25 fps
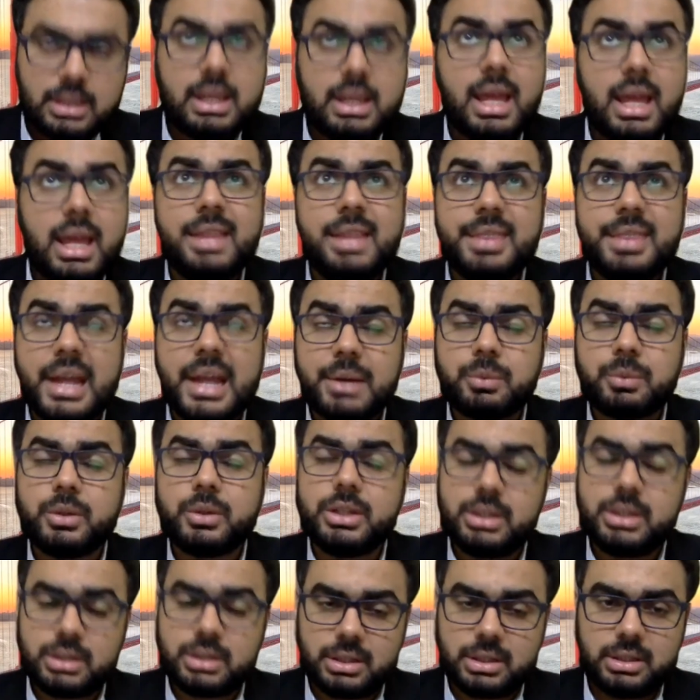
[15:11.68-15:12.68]
And that would
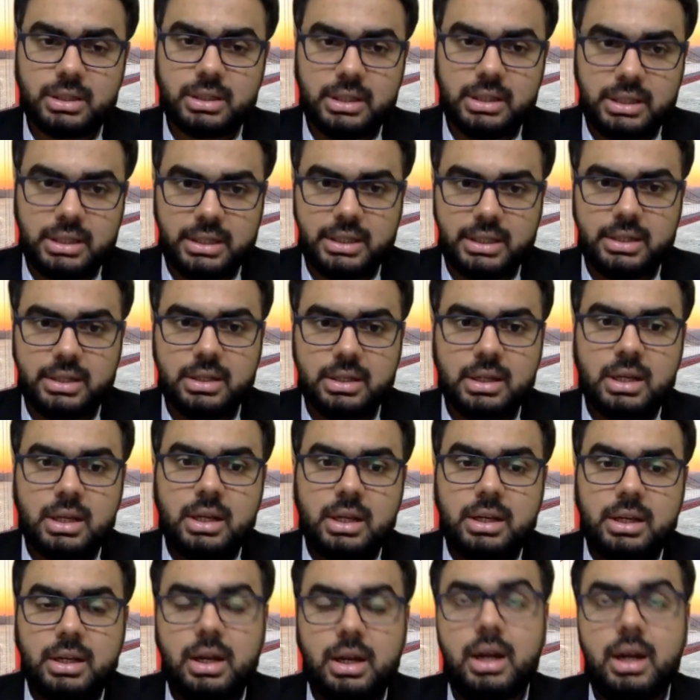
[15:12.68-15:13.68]
in turn lead
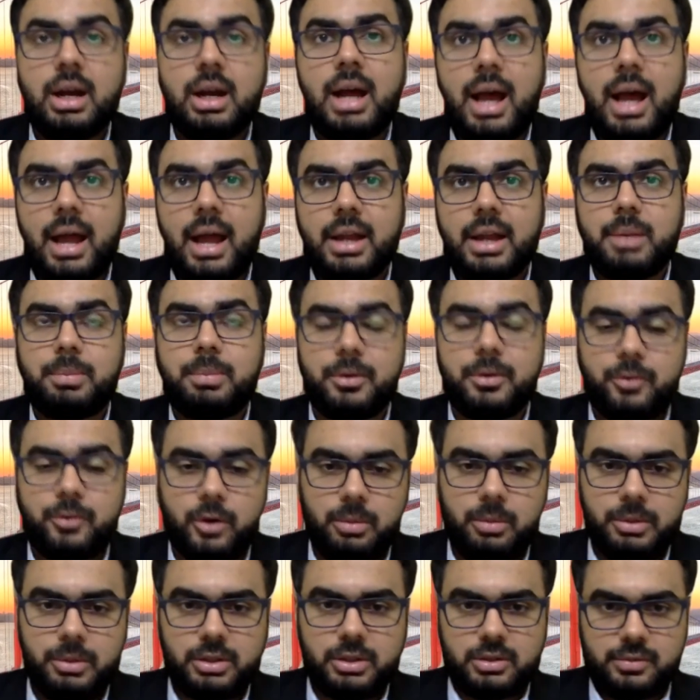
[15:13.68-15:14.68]
a higher
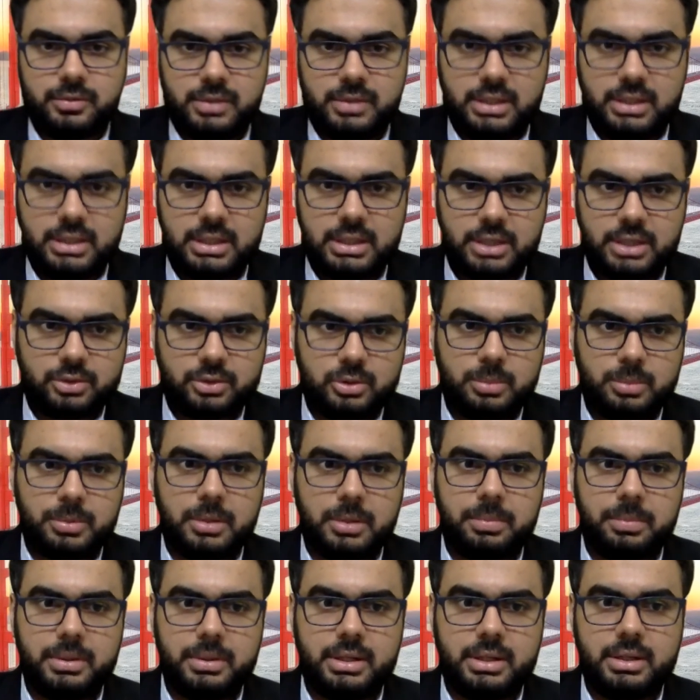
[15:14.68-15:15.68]
performance of the intellectual
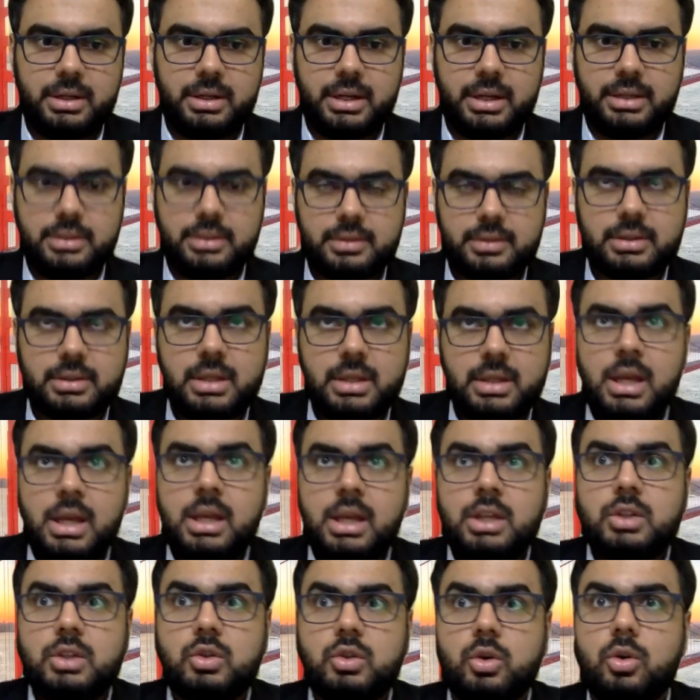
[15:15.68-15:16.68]
property rights.
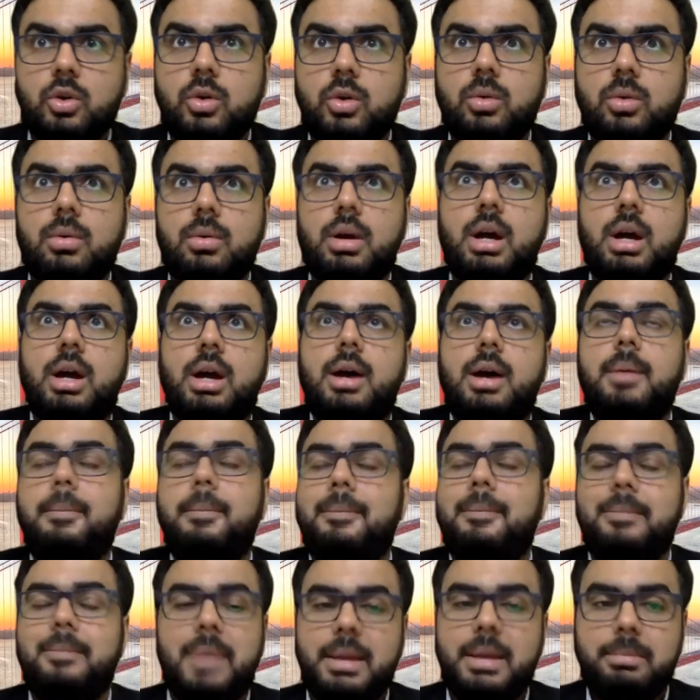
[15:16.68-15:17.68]
So
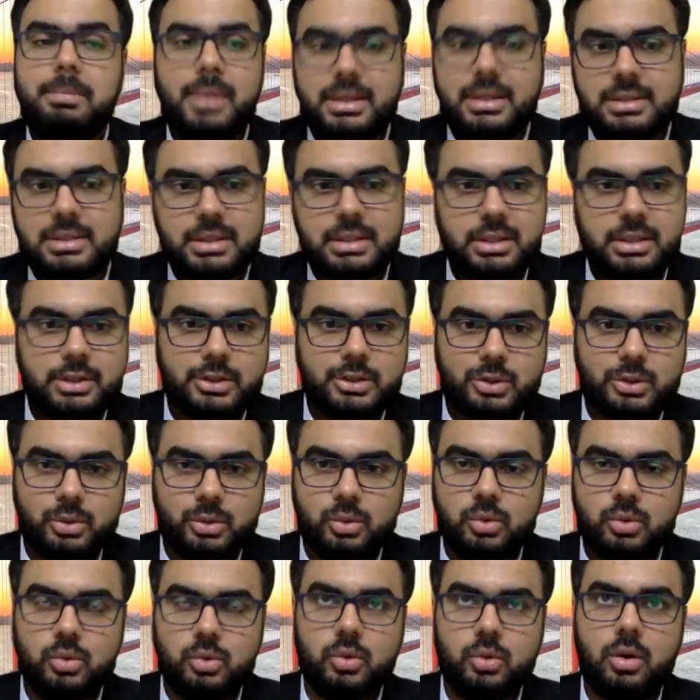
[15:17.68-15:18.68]
my message
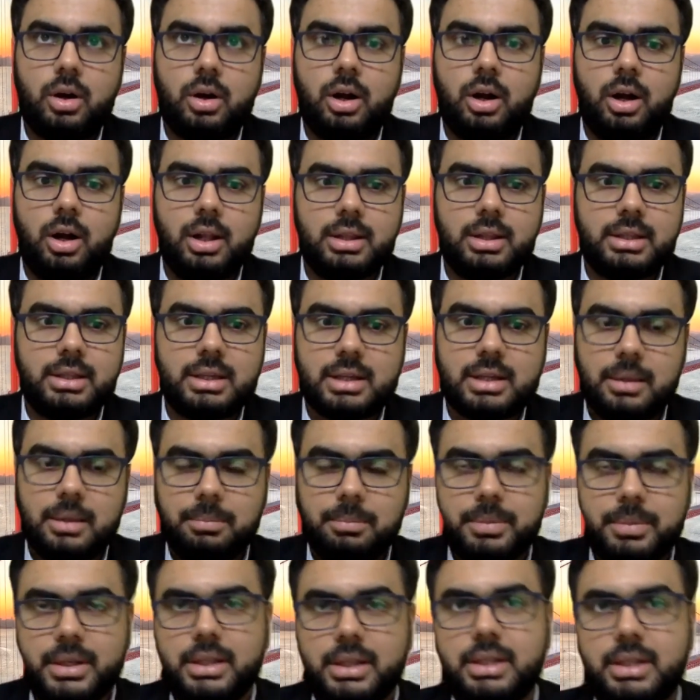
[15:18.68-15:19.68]
to all the
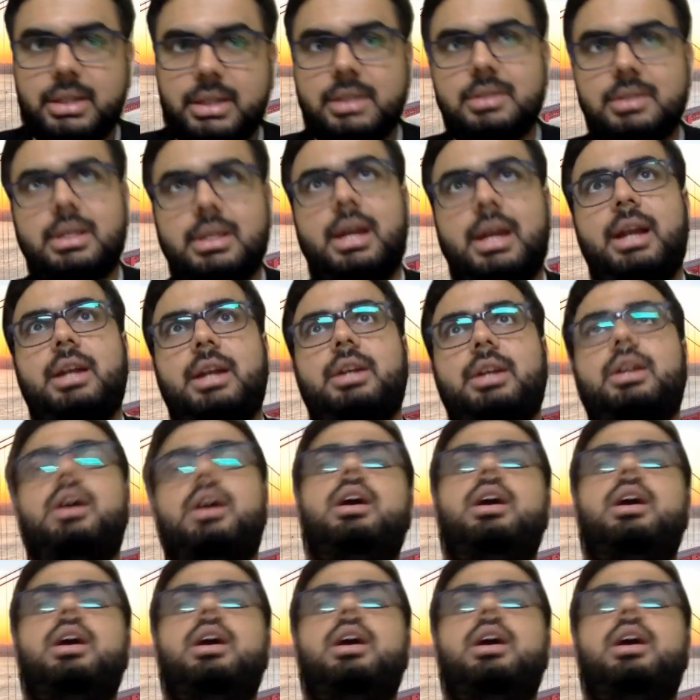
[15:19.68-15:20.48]
companies and